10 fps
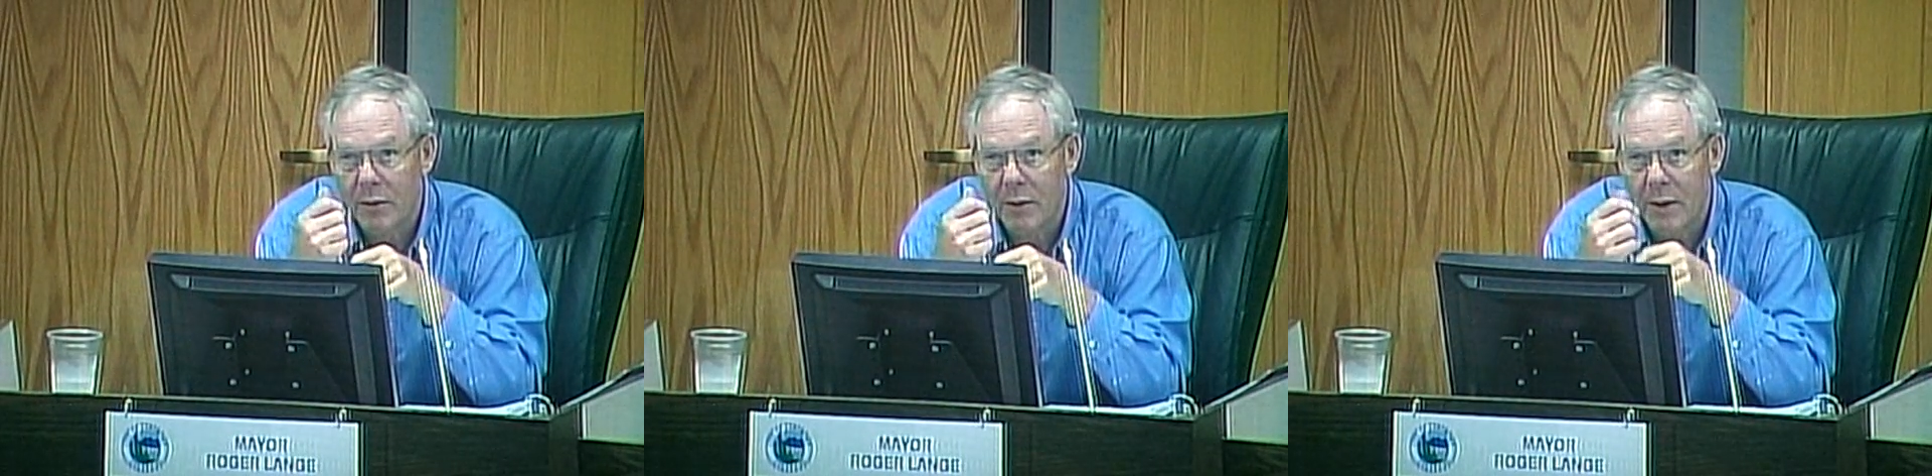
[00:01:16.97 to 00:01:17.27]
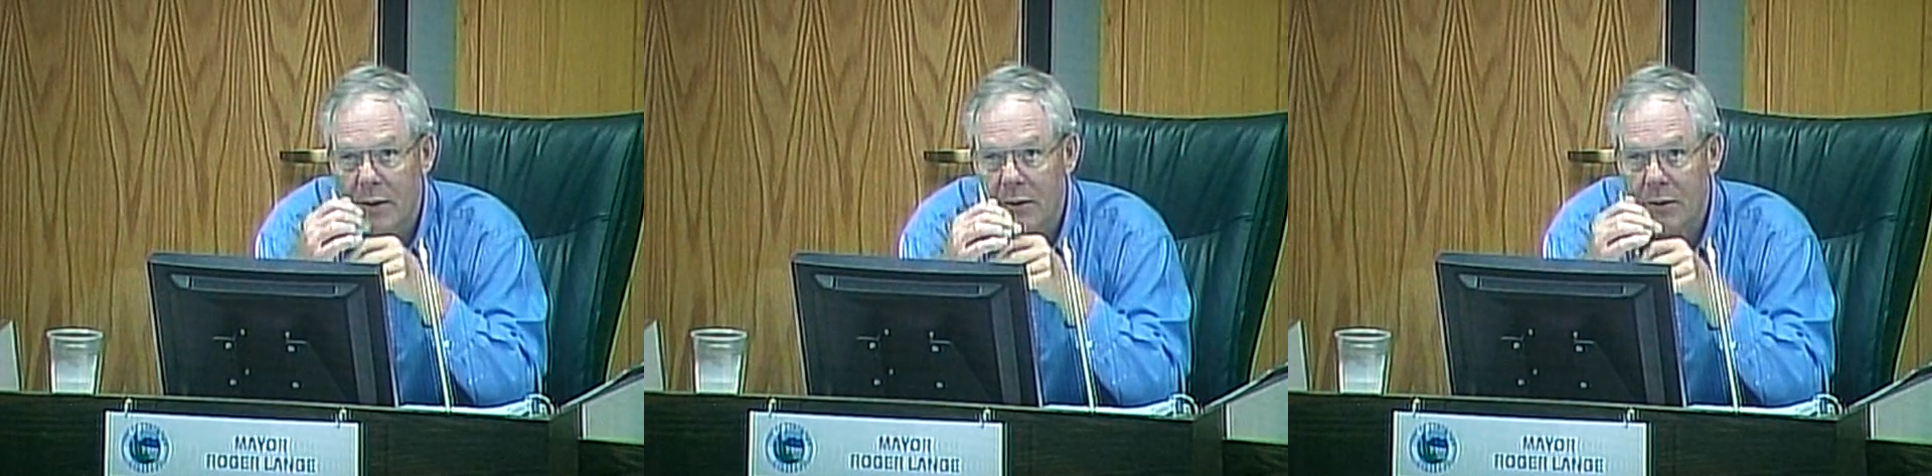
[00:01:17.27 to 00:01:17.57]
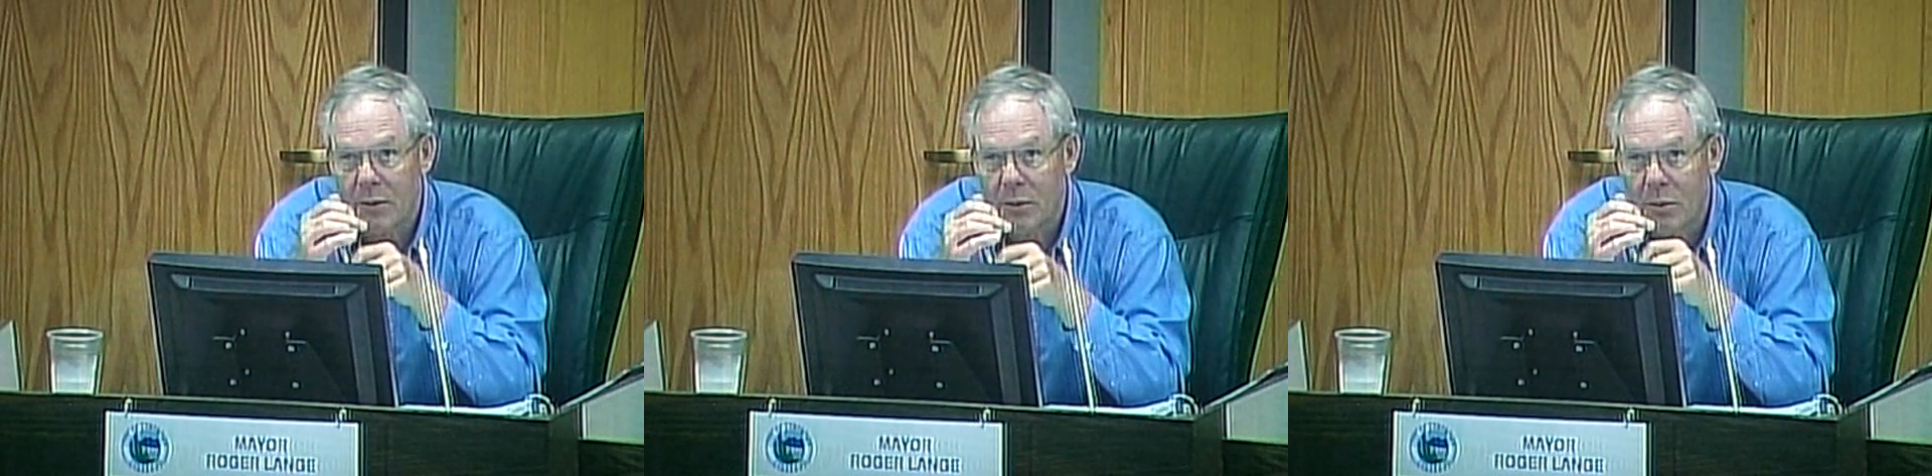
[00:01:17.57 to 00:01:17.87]
so I don't
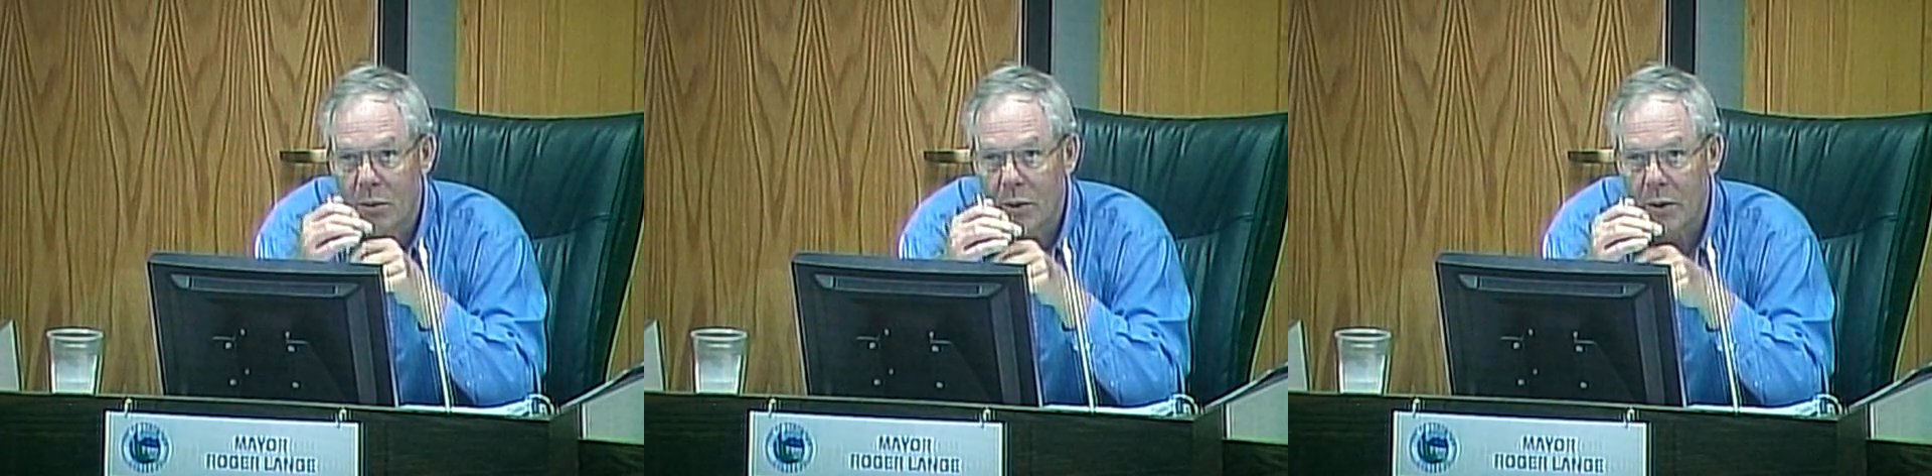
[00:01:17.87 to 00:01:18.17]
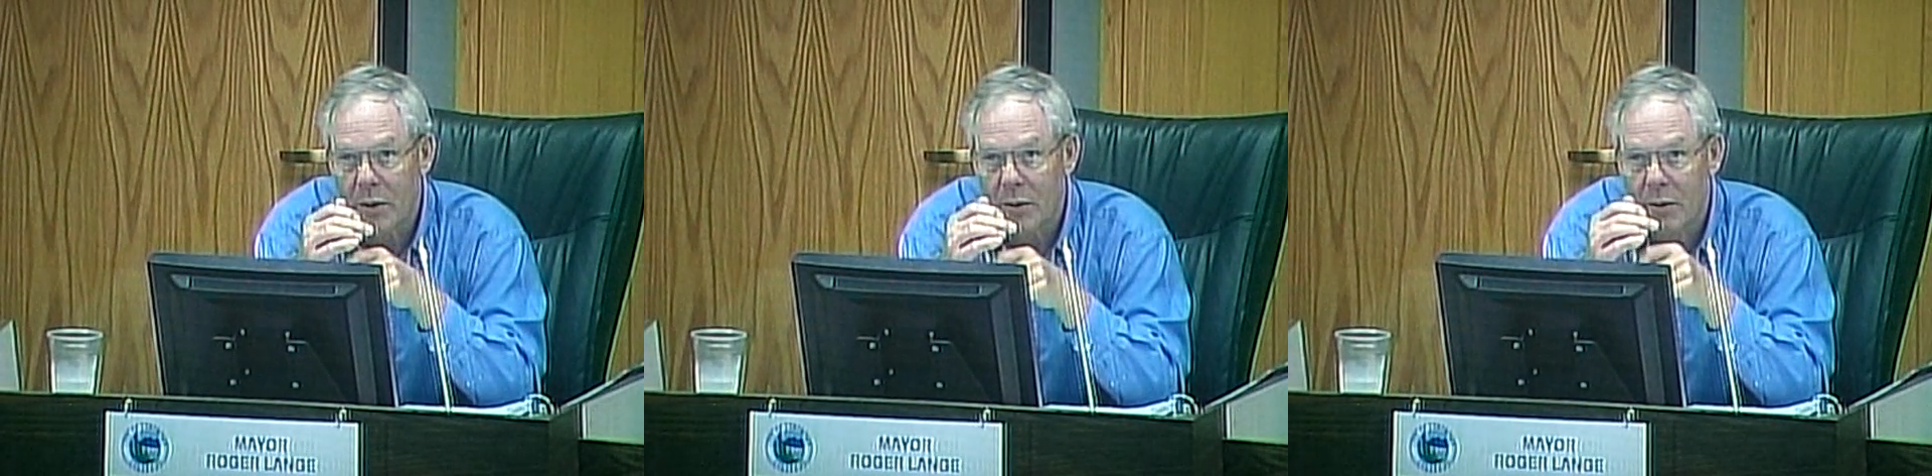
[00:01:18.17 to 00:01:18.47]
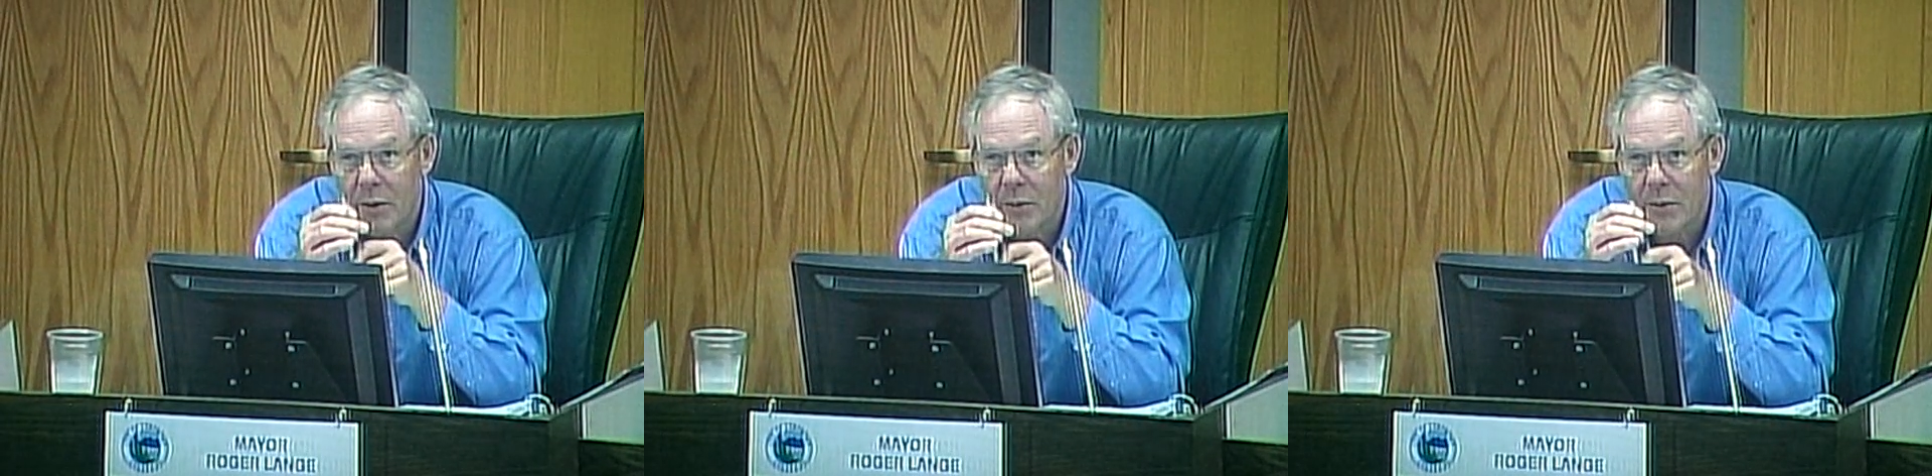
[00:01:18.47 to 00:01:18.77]
know where you're going